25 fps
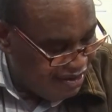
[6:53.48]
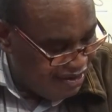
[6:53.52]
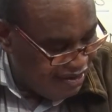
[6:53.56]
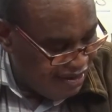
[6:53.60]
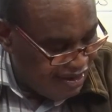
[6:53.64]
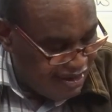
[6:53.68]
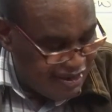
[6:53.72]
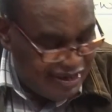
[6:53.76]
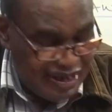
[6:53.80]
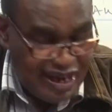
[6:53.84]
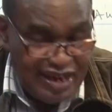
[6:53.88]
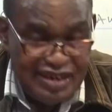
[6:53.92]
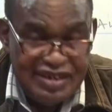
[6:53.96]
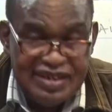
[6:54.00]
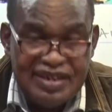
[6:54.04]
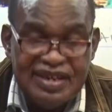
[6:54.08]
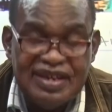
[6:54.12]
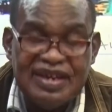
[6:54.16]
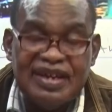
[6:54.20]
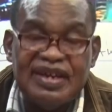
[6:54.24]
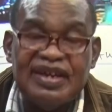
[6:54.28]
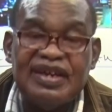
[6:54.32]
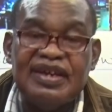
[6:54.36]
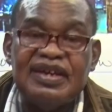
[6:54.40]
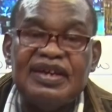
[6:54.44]
is that
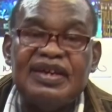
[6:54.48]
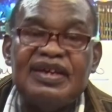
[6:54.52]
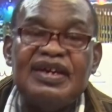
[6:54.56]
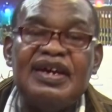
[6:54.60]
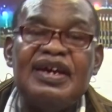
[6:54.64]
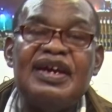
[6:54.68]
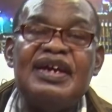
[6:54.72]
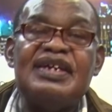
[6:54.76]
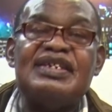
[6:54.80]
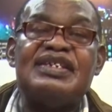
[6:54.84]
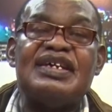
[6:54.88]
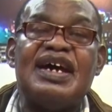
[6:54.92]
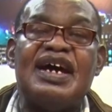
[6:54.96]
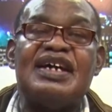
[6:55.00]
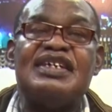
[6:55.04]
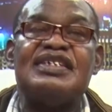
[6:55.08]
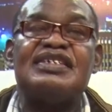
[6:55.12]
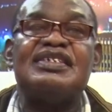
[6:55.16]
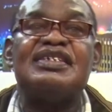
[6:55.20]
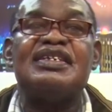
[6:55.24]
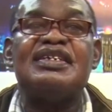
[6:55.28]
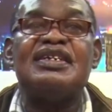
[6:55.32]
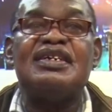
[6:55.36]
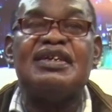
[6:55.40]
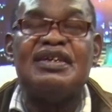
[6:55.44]
it
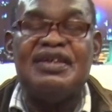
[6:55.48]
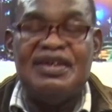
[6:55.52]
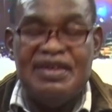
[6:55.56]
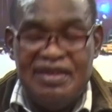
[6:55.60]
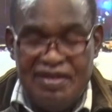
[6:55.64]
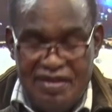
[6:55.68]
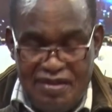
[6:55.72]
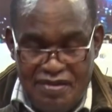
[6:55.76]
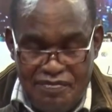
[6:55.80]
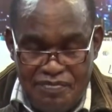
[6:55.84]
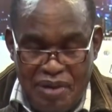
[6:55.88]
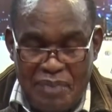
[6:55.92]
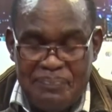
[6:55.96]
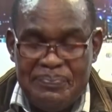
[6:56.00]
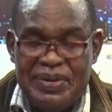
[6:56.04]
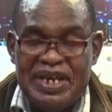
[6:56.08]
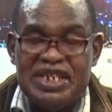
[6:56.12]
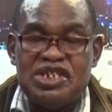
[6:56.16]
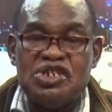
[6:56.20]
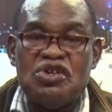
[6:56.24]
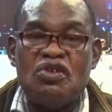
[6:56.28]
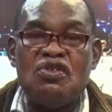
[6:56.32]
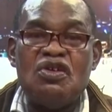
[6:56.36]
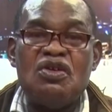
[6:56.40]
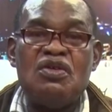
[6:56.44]
has
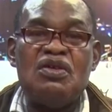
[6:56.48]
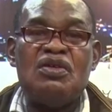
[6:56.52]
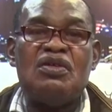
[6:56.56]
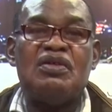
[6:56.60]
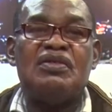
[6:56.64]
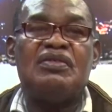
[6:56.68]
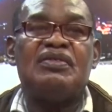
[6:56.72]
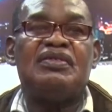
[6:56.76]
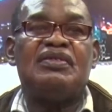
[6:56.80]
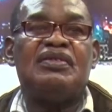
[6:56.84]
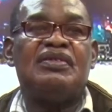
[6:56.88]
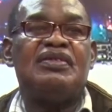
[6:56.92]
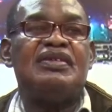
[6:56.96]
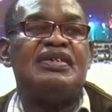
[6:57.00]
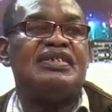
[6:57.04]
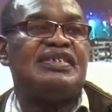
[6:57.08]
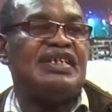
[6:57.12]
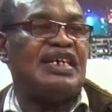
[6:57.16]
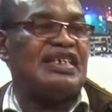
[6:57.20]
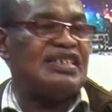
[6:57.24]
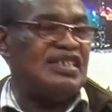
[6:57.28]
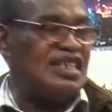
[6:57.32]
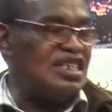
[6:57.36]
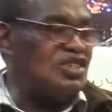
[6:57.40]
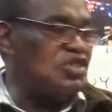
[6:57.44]
perpetual
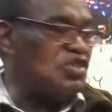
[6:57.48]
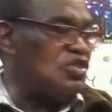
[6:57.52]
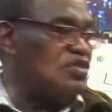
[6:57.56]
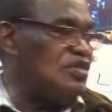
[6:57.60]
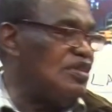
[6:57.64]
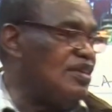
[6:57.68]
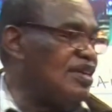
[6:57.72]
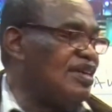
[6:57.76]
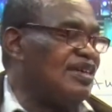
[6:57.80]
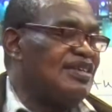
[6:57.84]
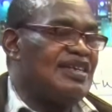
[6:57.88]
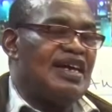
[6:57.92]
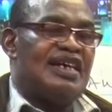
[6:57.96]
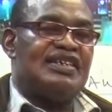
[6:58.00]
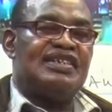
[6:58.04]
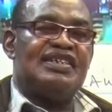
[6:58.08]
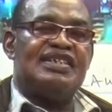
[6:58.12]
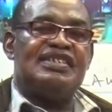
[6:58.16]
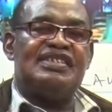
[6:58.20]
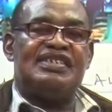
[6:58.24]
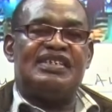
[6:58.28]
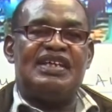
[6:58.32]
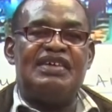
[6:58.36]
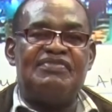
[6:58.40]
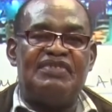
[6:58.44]
succession. That
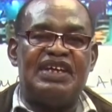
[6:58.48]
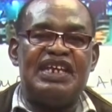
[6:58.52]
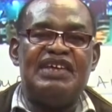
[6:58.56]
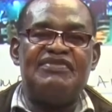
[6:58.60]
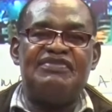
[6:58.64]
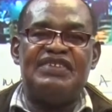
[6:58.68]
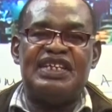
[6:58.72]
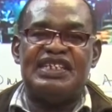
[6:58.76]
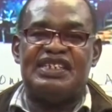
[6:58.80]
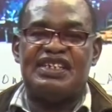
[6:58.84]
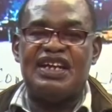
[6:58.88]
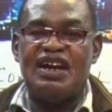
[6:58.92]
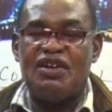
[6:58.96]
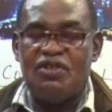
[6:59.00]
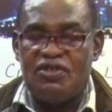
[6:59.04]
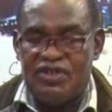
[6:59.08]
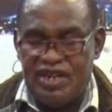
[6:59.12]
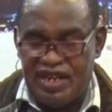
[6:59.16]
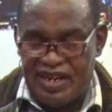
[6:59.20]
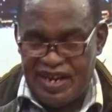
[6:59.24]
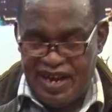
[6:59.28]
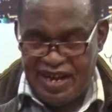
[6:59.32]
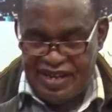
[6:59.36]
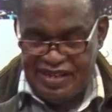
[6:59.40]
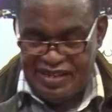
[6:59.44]
is, even if the
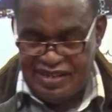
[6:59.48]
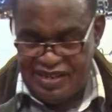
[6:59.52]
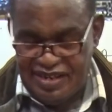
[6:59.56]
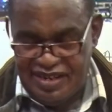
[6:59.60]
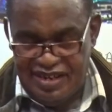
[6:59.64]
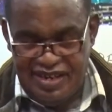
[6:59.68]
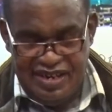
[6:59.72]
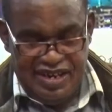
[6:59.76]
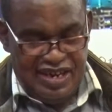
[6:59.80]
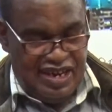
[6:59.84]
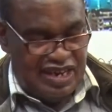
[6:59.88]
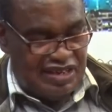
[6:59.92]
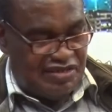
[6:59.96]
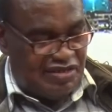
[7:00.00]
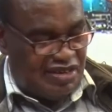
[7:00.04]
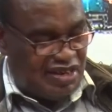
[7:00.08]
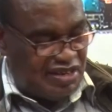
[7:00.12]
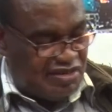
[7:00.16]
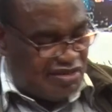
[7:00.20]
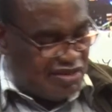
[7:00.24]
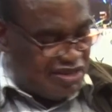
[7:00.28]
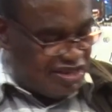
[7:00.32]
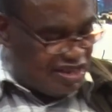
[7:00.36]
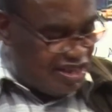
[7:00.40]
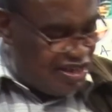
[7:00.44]
shareholder dies, it will
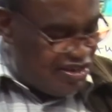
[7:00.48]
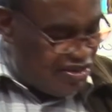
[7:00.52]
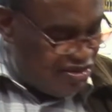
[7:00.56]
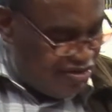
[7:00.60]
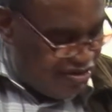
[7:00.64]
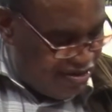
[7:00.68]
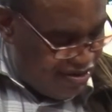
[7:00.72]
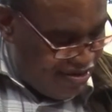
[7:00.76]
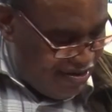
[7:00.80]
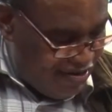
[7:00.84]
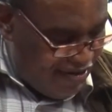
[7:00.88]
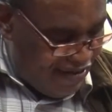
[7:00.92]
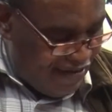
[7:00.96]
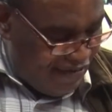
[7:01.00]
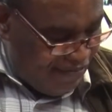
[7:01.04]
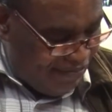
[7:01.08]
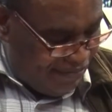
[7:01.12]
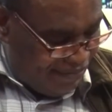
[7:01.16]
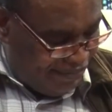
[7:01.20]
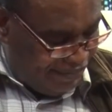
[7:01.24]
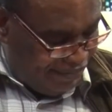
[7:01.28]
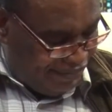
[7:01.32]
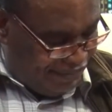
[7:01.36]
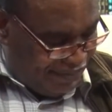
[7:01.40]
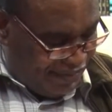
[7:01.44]
continue.
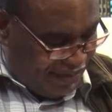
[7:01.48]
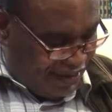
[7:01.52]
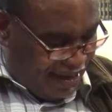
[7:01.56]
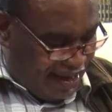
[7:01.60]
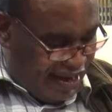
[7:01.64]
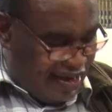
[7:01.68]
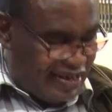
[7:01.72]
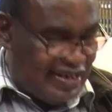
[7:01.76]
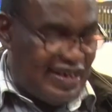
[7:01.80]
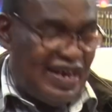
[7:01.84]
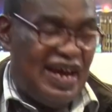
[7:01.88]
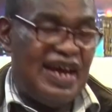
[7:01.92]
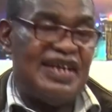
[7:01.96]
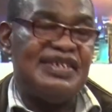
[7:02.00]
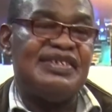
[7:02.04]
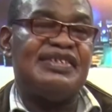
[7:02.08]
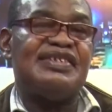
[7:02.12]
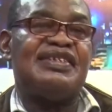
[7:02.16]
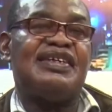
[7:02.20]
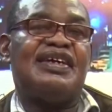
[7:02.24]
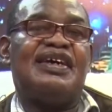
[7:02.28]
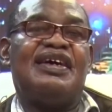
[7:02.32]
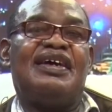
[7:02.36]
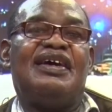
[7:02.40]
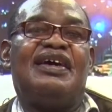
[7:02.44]
It
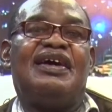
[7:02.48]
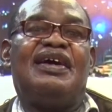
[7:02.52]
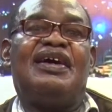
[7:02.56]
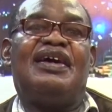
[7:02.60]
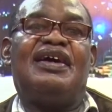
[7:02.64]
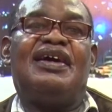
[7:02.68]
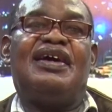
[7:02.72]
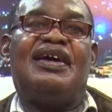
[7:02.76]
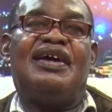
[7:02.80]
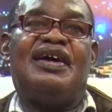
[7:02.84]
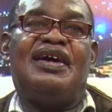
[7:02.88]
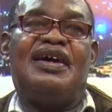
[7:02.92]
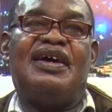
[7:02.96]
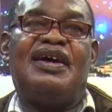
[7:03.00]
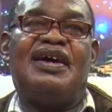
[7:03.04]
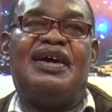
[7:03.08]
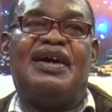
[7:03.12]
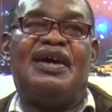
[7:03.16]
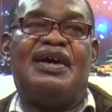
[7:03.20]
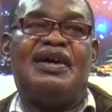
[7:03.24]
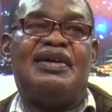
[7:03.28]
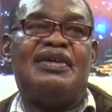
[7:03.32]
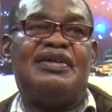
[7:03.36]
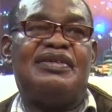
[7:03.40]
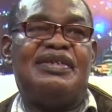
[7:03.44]
has
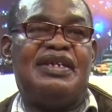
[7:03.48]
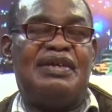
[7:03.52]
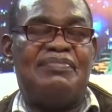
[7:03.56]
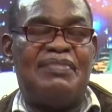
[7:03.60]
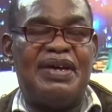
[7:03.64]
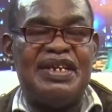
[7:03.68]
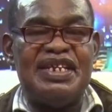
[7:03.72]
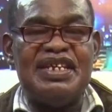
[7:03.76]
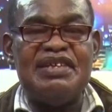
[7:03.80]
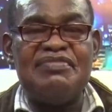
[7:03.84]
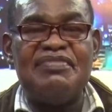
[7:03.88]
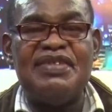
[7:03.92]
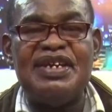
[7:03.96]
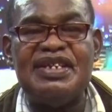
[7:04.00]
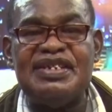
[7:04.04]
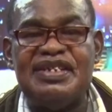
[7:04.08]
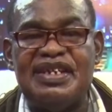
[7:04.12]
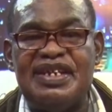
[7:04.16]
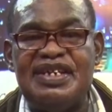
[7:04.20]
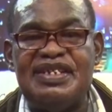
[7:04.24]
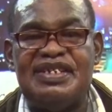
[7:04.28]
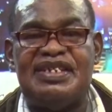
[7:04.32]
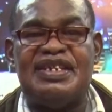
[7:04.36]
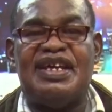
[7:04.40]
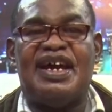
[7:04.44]
the management
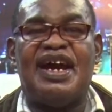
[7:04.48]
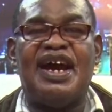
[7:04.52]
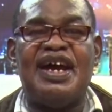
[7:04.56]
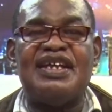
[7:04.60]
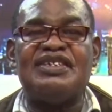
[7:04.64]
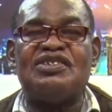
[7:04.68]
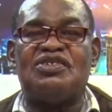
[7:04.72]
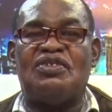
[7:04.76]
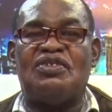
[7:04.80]
is in the hands